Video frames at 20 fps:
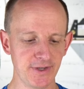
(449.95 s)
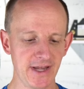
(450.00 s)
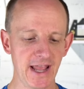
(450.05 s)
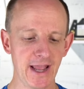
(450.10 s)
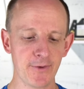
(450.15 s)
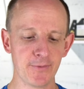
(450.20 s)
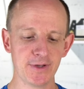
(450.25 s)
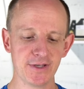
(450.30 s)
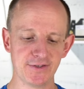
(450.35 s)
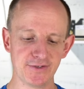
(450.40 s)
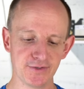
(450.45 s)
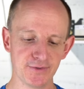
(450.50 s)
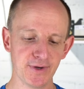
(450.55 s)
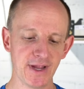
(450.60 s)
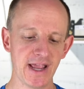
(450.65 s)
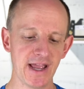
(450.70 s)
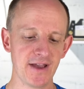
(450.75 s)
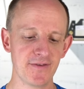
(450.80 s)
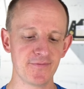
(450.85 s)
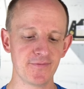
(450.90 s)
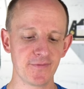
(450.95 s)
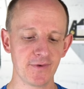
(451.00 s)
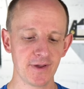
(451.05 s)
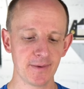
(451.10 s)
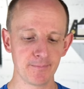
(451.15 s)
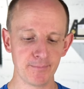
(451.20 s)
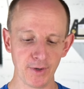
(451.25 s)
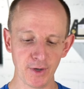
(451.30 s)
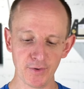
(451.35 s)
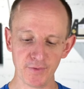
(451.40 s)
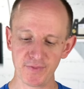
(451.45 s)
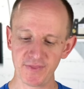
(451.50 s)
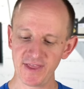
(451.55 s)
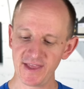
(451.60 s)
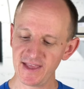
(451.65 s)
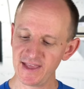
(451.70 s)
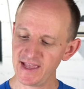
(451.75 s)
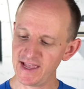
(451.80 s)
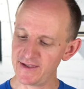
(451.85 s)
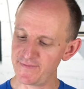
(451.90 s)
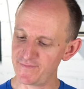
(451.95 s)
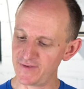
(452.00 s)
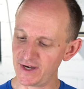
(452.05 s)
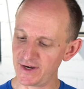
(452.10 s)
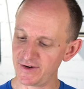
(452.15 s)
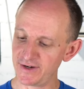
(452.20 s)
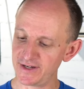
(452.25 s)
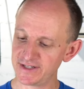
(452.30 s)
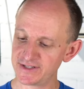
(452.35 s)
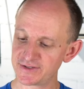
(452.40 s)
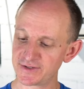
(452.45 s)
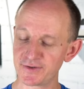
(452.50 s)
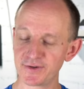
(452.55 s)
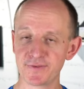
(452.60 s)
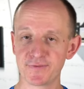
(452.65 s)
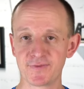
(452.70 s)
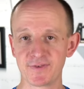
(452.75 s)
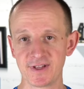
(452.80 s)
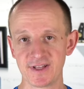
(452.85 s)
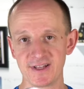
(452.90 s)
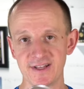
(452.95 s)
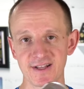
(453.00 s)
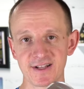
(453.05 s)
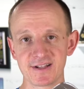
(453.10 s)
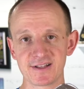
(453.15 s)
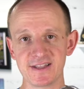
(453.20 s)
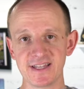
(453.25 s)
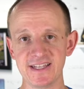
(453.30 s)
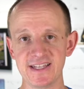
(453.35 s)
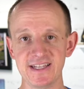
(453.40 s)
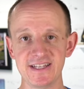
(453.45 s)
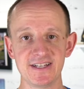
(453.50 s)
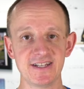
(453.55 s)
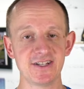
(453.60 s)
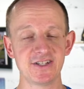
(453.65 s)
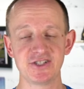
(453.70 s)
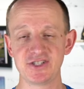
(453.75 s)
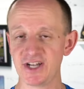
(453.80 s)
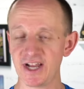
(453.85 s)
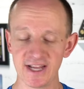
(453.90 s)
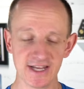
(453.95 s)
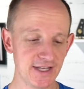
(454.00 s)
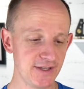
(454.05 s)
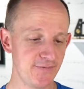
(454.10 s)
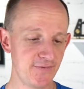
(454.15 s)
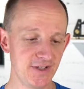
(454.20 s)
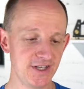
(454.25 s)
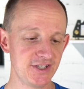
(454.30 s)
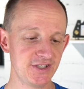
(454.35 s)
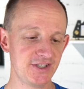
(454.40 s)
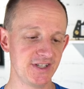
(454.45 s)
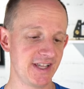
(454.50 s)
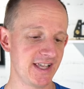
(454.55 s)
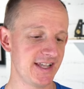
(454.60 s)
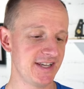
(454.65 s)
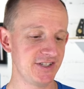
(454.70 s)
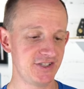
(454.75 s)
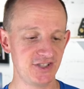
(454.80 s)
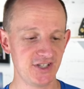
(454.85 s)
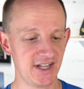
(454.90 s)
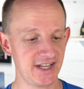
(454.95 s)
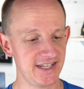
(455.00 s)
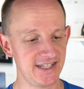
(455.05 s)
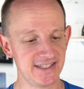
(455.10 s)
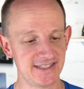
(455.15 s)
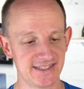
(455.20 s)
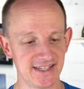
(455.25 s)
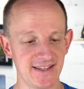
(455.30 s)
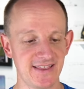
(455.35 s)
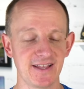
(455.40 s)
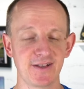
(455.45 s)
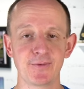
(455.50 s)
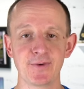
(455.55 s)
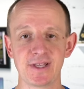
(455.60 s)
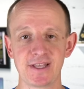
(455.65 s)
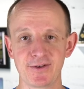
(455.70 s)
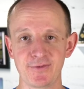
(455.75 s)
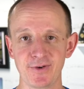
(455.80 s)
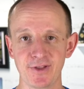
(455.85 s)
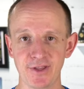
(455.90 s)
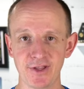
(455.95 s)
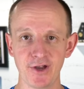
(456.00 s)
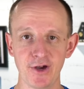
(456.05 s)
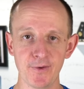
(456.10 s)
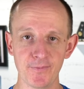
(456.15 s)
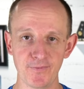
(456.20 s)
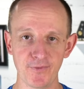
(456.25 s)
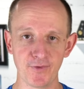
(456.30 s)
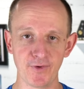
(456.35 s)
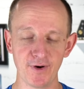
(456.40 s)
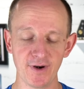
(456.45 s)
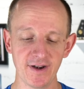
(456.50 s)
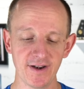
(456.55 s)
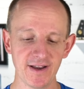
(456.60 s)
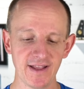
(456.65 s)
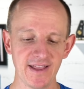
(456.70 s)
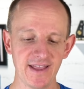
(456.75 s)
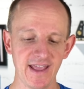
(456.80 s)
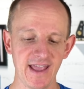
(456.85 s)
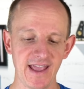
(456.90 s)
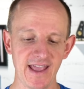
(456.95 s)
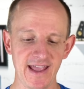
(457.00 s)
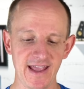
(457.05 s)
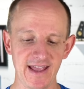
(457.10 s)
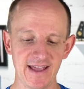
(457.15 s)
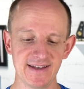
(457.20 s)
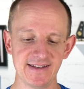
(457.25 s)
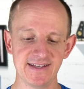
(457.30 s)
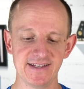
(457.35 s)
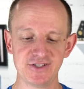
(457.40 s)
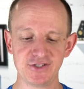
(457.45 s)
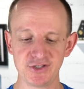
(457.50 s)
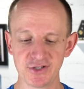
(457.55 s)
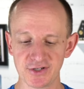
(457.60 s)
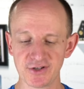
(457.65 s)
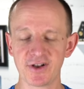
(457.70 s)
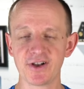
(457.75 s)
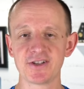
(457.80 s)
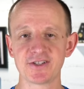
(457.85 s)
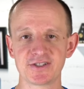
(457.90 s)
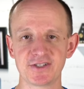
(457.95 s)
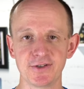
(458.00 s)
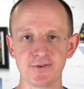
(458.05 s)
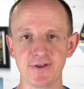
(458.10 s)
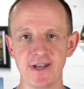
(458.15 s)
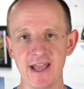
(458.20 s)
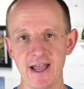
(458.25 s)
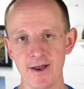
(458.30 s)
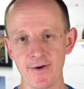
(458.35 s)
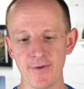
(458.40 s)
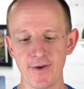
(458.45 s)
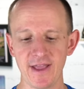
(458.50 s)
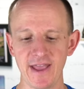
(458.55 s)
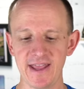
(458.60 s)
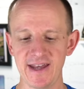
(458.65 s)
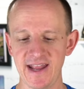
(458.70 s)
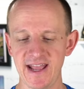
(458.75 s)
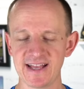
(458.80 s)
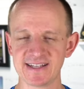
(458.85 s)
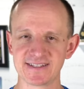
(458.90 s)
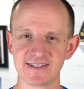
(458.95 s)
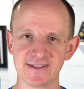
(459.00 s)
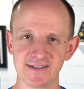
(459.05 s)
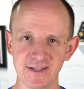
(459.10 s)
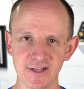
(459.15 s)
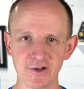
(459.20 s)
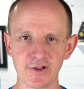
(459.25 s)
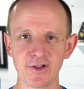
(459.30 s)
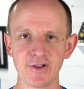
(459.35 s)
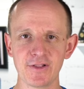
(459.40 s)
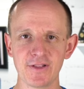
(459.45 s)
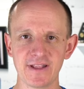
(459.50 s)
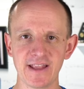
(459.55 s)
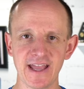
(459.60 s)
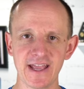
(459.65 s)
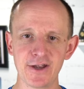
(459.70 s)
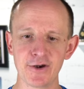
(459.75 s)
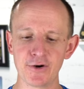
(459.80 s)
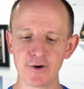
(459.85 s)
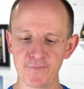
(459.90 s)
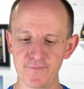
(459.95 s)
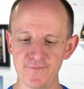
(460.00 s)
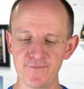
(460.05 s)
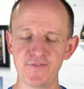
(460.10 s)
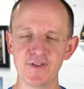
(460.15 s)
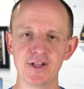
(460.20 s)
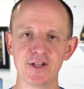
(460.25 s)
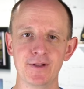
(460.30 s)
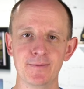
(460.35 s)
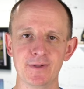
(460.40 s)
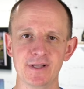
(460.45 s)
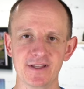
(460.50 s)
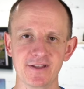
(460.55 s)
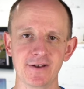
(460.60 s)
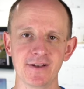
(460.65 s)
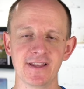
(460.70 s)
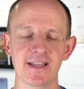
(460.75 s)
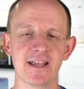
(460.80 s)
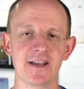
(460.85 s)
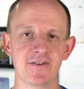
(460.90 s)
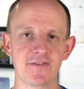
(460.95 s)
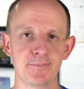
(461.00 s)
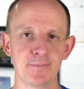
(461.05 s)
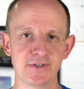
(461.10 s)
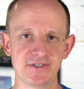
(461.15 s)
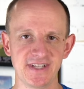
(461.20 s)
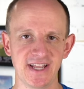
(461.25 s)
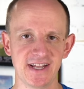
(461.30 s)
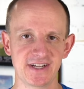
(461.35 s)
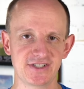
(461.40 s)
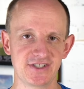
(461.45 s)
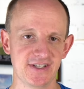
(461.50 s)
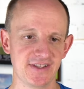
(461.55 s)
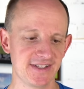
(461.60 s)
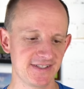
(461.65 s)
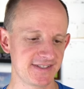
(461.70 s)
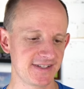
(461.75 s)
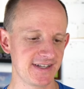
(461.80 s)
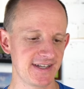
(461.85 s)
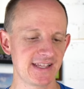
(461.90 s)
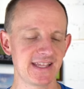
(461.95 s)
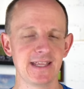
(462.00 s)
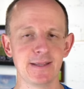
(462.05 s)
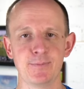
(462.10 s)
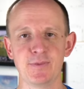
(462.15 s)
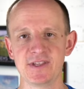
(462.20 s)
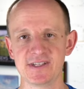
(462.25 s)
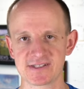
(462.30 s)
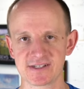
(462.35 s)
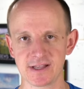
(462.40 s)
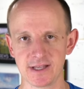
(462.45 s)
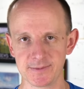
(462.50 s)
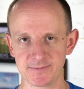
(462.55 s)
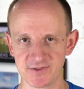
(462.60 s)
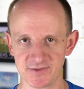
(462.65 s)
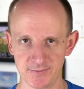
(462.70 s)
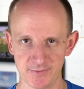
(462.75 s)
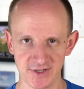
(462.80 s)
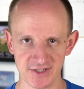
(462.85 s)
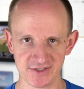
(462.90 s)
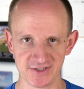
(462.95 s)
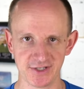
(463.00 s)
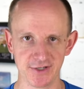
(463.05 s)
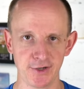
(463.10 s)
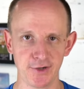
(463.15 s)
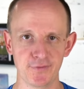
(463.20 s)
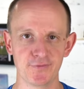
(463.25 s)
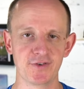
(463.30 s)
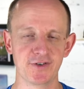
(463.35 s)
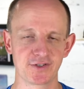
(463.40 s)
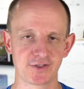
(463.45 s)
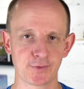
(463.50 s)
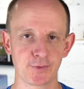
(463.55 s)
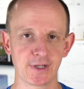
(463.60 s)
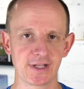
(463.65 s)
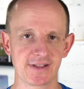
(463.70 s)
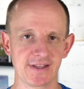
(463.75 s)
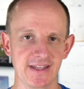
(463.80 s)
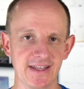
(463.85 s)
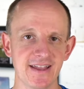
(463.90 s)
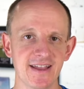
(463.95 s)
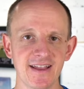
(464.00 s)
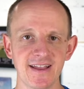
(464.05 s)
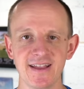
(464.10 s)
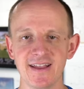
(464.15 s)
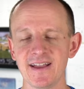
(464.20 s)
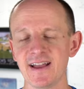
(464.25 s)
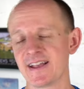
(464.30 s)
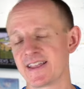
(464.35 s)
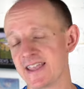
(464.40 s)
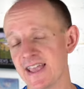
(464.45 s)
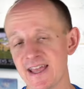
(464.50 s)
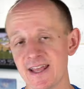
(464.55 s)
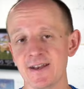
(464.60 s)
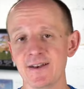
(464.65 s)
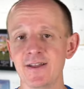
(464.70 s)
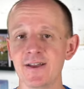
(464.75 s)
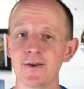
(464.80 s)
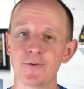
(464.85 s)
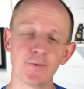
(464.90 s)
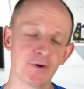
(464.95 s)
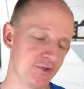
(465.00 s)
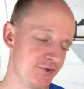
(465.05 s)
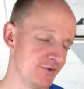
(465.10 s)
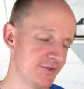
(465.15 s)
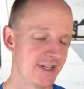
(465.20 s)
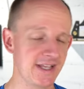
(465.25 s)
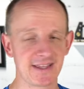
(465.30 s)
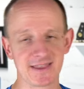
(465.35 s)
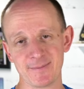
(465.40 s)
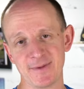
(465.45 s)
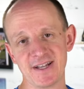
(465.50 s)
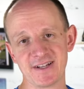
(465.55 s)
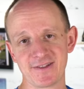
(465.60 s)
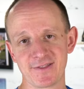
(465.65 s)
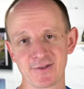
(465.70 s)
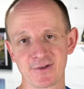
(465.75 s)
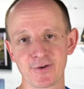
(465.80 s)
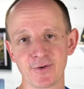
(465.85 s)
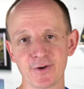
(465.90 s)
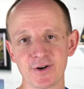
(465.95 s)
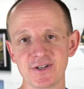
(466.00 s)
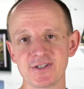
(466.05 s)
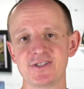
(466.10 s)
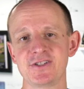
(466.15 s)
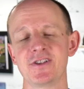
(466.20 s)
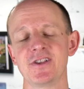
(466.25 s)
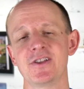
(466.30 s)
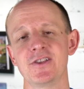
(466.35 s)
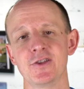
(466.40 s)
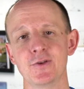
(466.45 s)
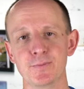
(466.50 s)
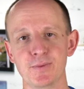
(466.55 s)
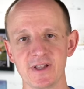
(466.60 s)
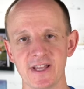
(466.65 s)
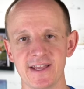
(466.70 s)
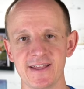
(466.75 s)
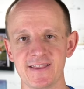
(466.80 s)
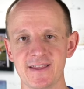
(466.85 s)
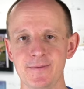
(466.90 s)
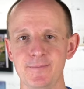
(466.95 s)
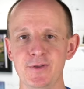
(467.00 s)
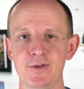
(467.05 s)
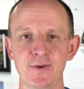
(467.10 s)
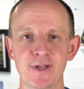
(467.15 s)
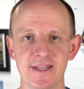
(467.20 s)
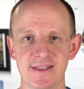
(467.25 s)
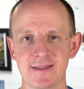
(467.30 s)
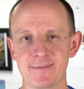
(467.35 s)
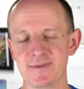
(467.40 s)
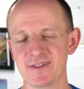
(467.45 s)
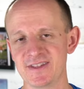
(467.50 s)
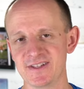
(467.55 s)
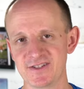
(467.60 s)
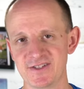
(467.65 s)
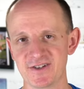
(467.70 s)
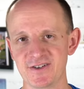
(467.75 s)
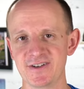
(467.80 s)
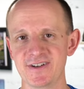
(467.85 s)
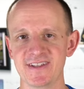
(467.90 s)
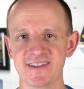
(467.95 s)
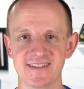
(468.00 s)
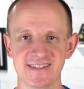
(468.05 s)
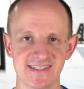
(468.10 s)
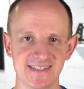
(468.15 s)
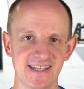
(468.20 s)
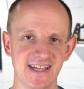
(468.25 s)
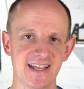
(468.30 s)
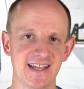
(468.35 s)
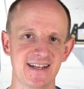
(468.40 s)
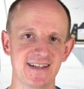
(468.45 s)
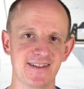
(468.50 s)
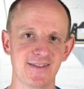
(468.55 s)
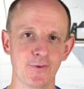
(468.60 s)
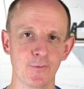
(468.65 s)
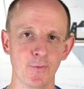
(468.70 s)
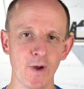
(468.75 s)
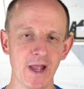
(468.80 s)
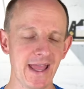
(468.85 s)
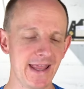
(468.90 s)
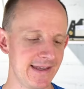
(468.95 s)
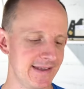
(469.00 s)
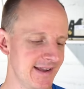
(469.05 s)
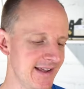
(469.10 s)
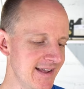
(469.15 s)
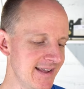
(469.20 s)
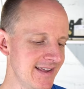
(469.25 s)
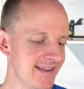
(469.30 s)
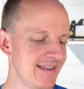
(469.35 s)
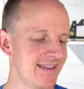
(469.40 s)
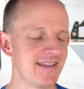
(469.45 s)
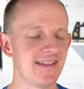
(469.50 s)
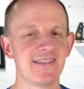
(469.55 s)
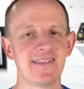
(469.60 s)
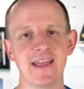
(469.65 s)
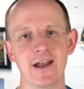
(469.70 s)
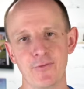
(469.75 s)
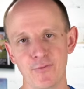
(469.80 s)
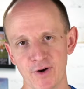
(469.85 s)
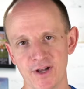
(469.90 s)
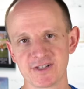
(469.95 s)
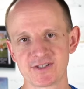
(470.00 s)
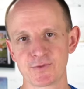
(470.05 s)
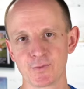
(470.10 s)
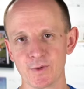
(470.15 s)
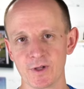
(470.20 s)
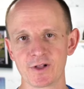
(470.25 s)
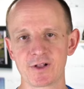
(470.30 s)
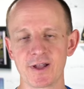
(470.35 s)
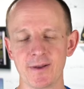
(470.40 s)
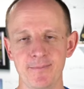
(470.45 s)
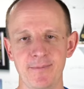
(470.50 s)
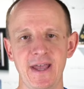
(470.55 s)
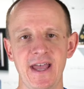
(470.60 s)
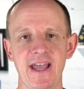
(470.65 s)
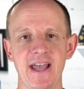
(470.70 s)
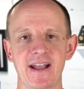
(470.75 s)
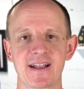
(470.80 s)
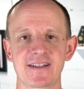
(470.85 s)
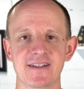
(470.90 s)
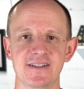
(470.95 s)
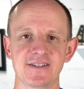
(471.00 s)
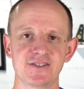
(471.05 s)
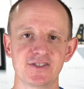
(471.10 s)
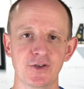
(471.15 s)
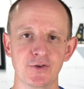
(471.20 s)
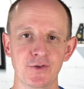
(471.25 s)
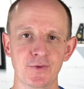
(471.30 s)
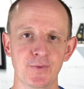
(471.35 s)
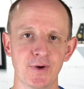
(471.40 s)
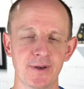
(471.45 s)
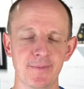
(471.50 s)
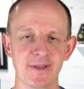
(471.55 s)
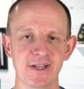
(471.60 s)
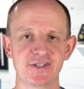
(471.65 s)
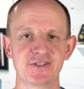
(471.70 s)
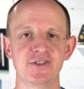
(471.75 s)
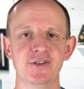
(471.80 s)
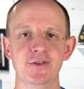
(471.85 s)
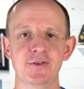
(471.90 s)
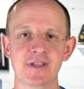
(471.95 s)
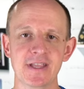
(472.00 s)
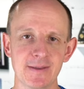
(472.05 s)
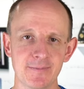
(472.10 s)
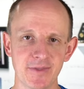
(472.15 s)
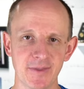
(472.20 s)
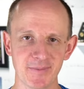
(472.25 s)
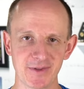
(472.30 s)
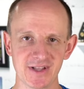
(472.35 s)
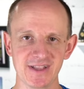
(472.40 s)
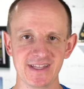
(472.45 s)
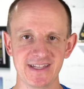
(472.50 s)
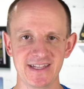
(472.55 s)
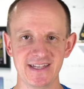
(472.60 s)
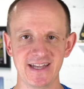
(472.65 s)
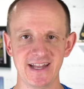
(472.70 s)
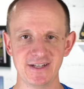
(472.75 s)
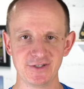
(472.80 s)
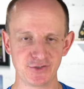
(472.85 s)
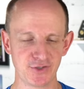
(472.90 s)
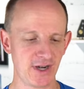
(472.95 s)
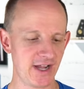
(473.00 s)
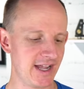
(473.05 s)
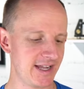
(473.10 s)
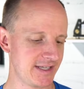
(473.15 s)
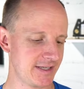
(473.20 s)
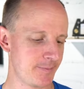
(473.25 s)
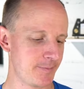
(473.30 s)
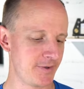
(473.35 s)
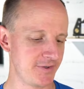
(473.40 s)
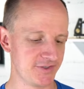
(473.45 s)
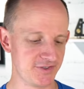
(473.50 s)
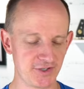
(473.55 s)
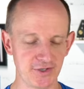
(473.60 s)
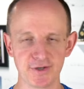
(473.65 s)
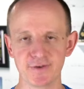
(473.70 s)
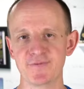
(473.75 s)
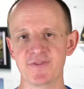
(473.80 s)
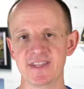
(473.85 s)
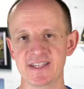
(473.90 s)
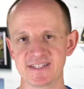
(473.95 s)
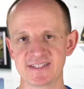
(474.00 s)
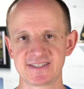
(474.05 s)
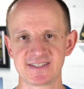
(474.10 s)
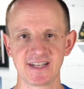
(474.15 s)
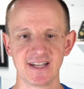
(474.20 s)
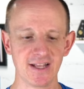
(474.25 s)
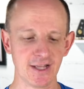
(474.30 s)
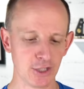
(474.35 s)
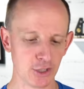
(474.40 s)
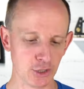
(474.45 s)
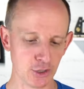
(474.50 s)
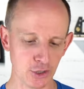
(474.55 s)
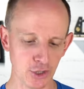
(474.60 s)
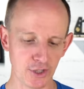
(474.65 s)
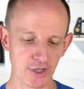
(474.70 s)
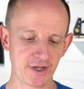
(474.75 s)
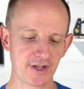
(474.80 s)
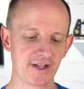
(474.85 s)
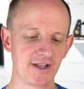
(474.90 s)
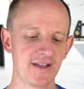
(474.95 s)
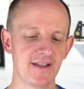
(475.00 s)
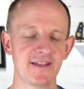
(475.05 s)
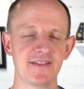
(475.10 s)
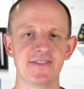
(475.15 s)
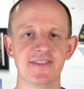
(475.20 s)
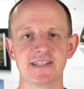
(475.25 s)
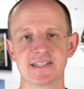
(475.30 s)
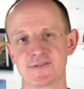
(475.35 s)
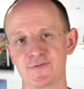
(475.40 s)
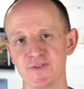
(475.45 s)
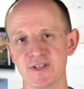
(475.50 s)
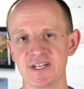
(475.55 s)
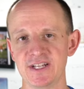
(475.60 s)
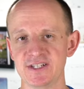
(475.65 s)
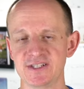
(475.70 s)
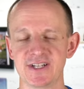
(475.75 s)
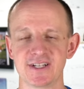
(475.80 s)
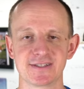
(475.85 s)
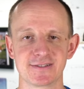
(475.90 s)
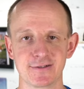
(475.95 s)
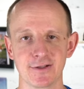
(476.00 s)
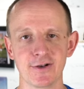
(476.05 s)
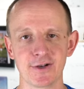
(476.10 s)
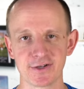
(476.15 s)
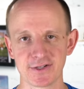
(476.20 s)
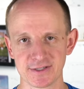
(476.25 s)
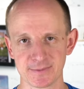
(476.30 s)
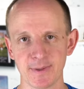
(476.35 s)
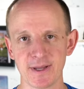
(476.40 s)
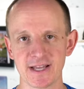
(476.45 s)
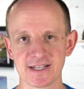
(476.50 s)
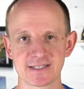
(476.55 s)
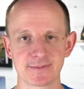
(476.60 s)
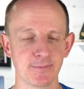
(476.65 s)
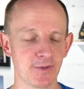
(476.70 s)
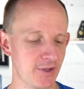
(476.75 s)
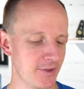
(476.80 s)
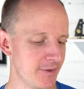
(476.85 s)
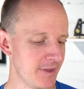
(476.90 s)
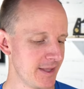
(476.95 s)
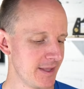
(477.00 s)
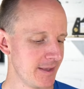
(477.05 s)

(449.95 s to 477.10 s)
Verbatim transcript: now we do have both a very sort of clean, shiny finish again, as shiny as I think we can really hope for. And it should also now, it has a little layer of film, a little layer of protection that's gonna keep these clubs from rusting over as quickly. Again, once you take them out to the course, you play them, you hit them in the dirt, in the sand, in the wet, that rust will come back. So you wanna make sure you keep them clean and dry to preserve this look, this finish as long as possible.